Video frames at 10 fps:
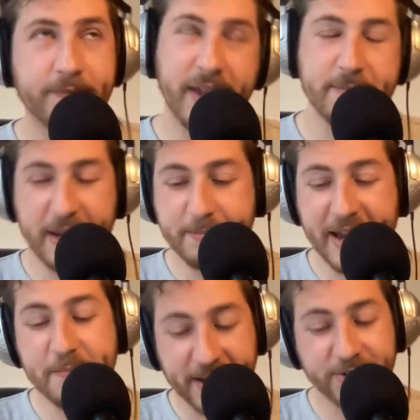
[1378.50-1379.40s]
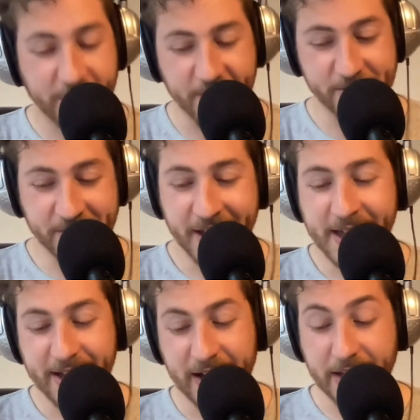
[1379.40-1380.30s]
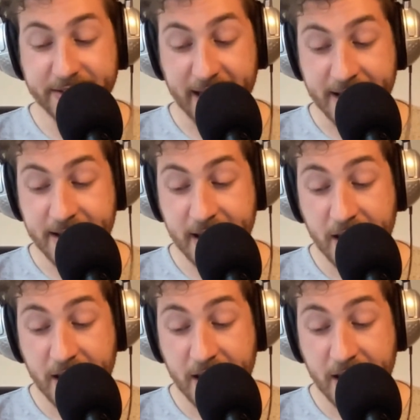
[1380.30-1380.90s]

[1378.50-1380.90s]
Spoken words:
It may be so, I said,